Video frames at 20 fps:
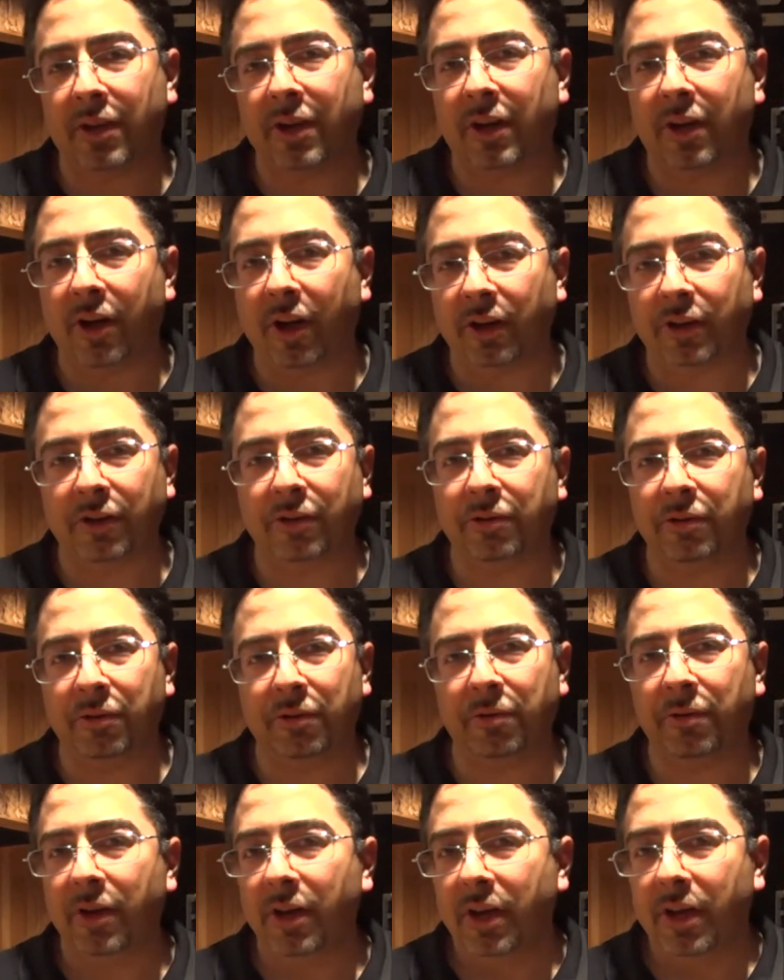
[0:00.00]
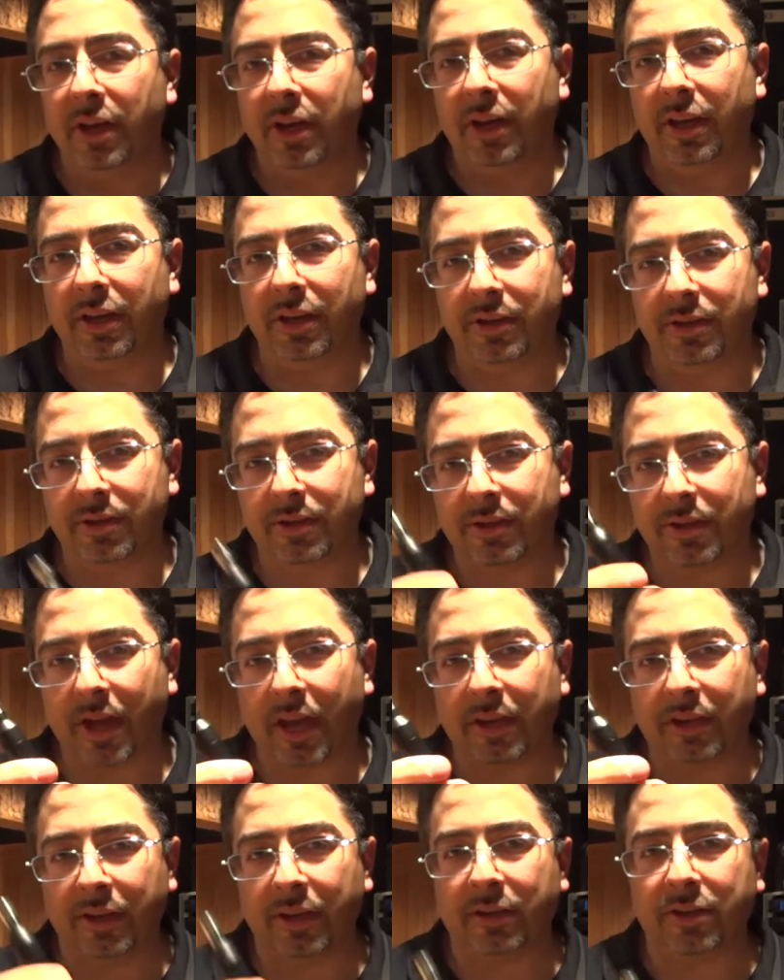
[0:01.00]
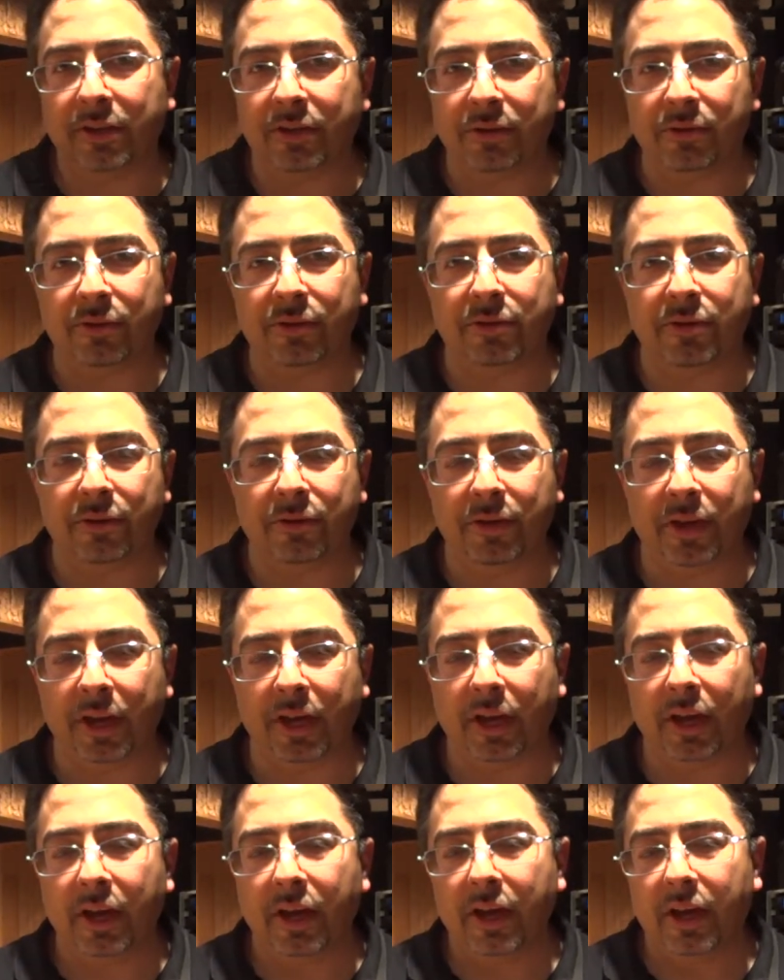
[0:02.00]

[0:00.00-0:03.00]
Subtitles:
and all you do is tighten it to do the tuning.